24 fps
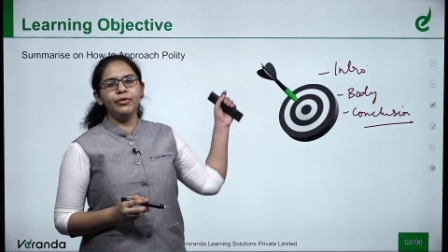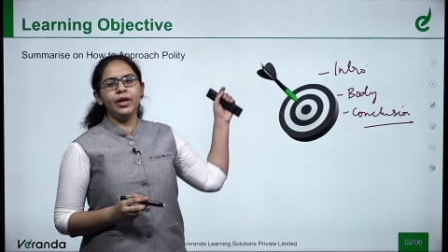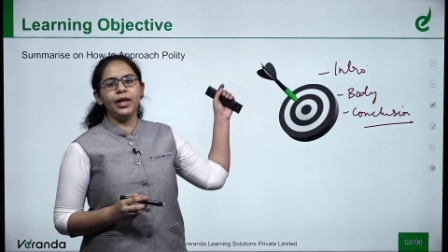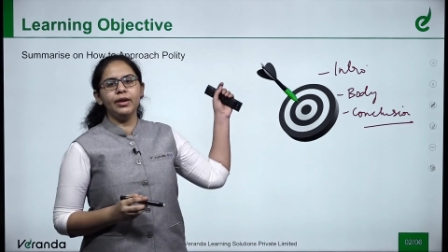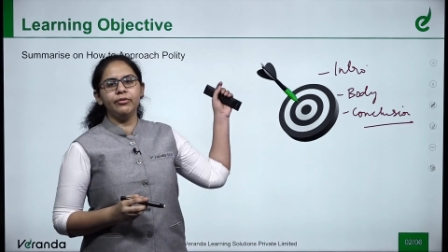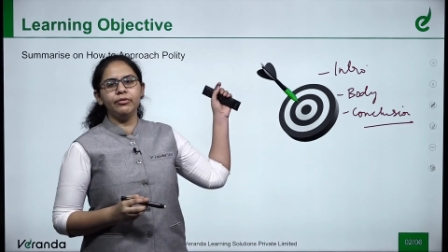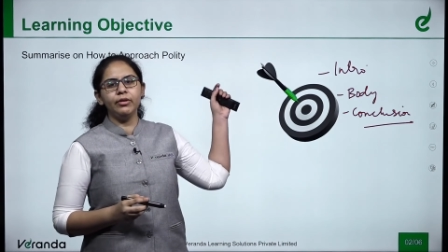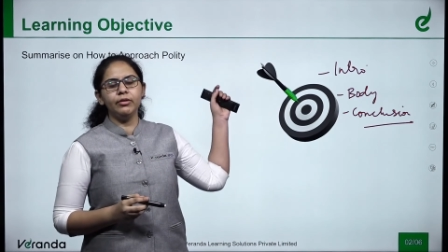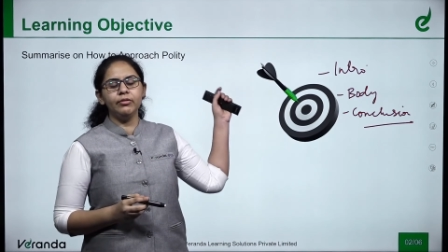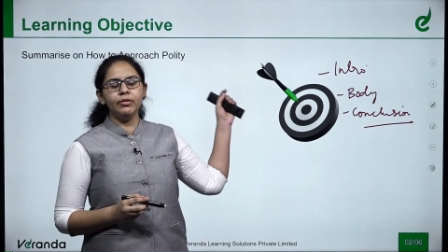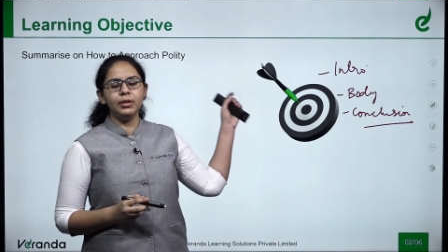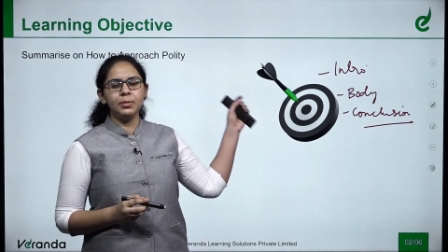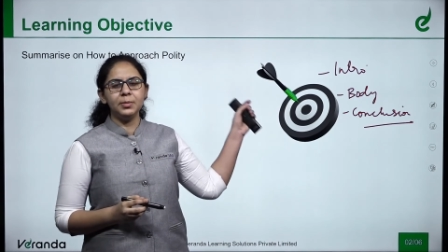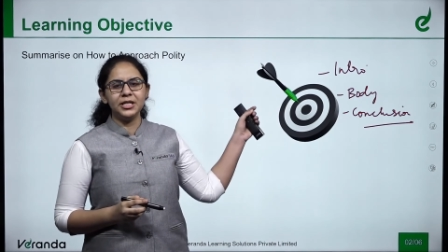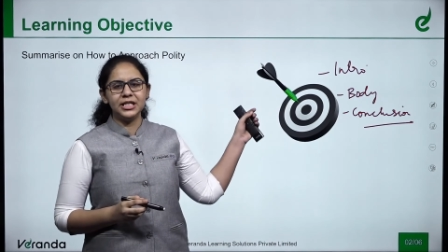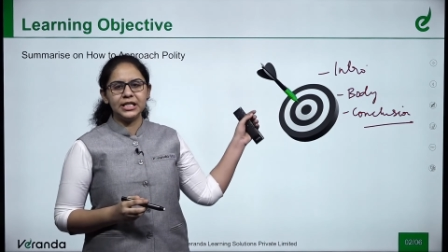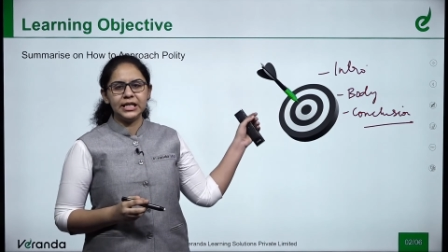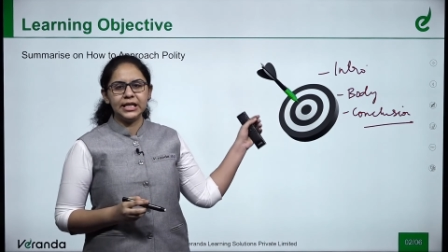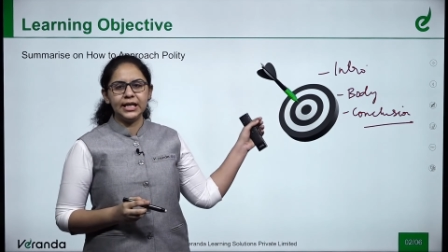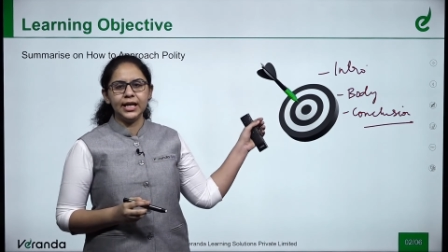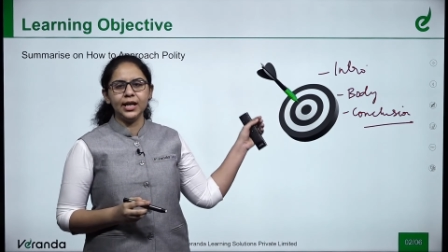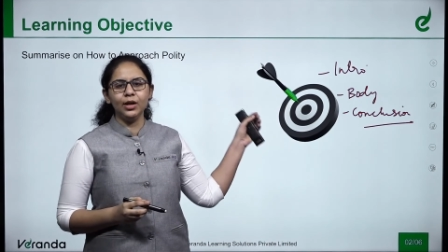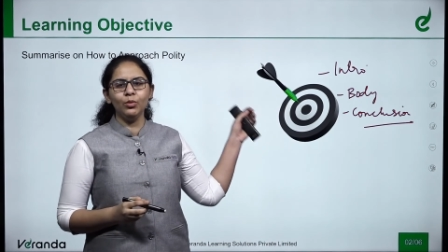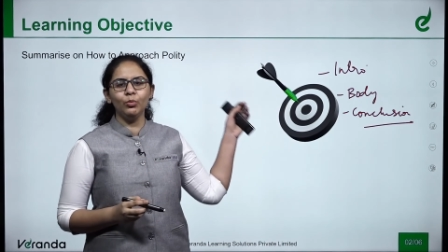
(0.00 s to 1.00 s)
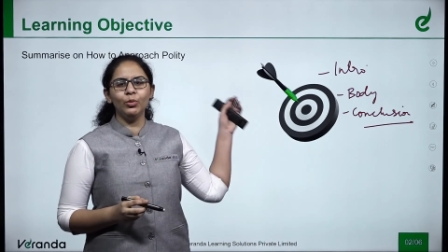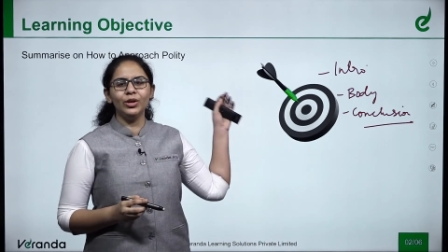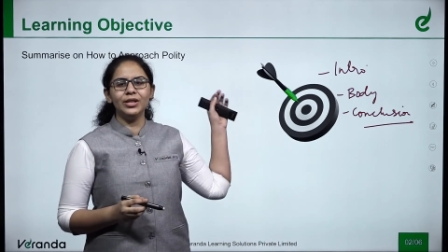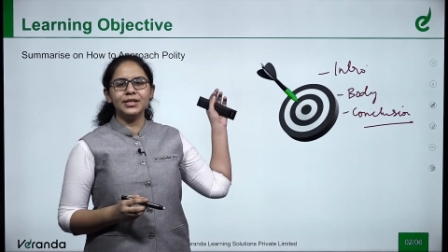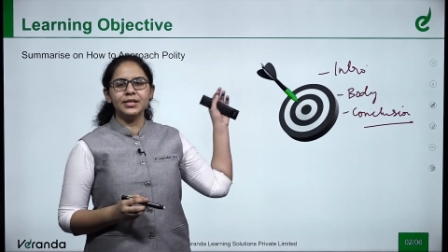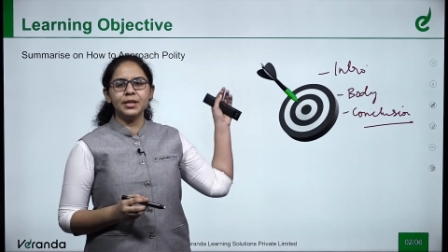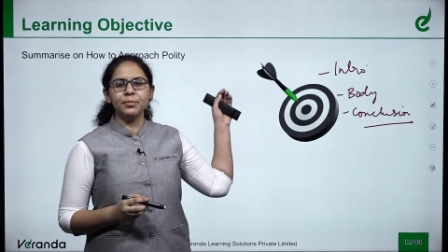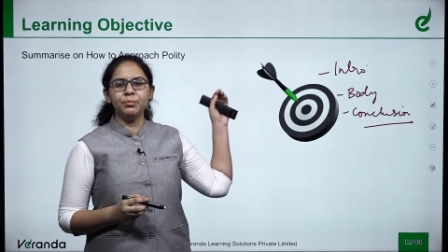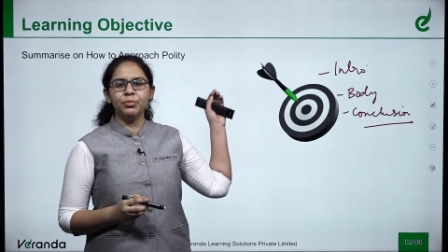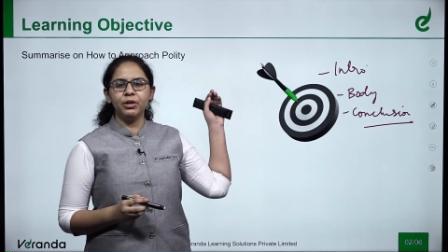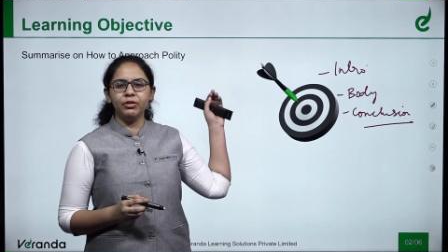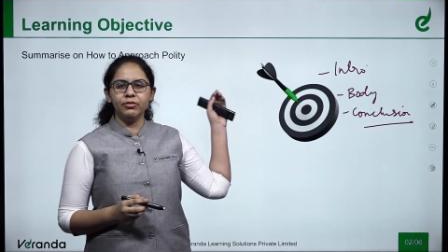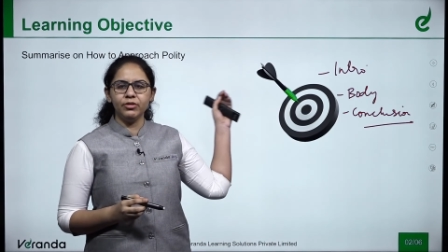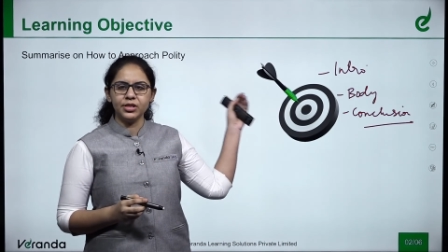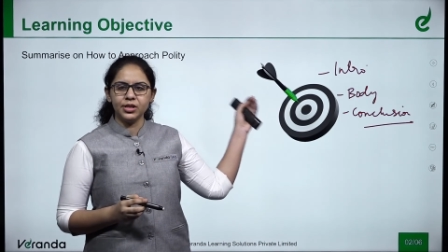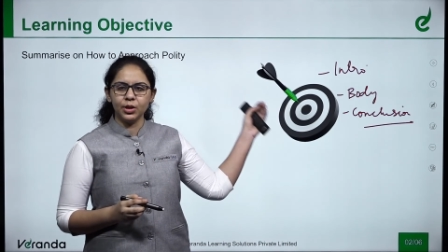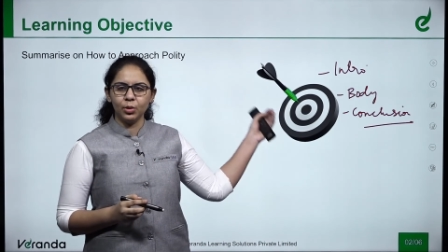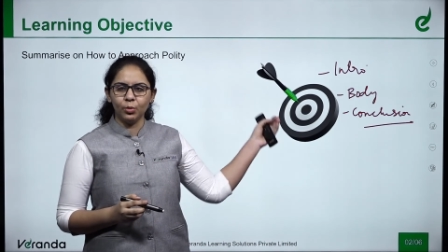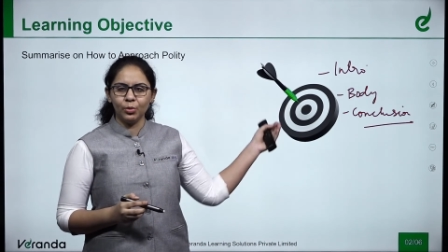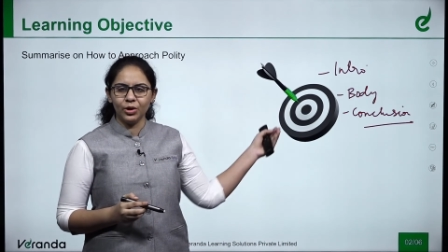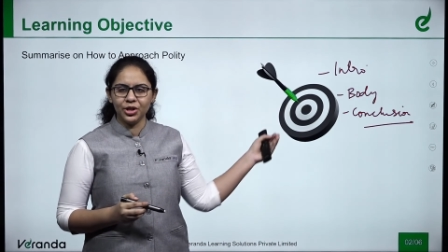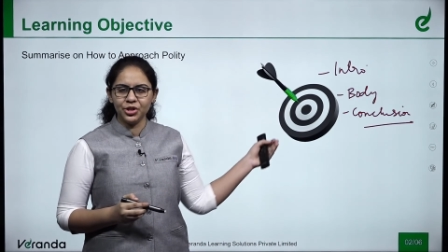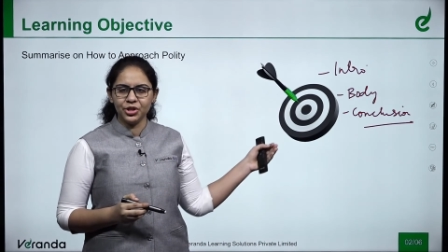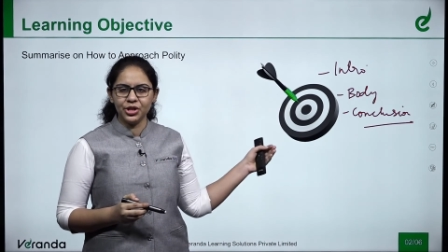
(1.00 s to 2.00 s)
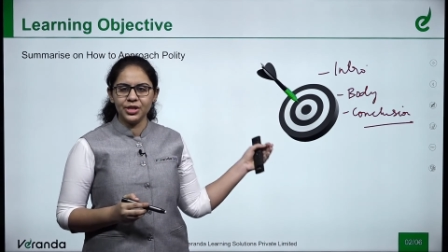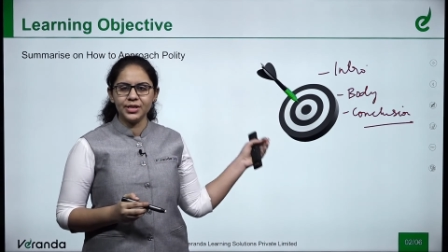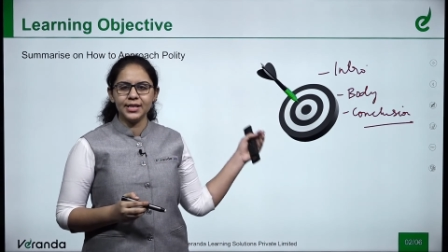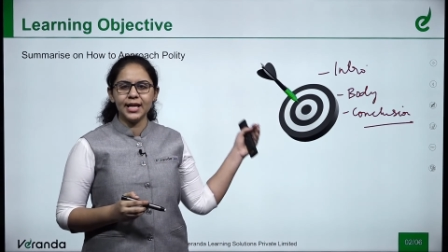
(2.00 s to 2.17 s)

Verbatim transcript: where we will be dealing with some previous year questions.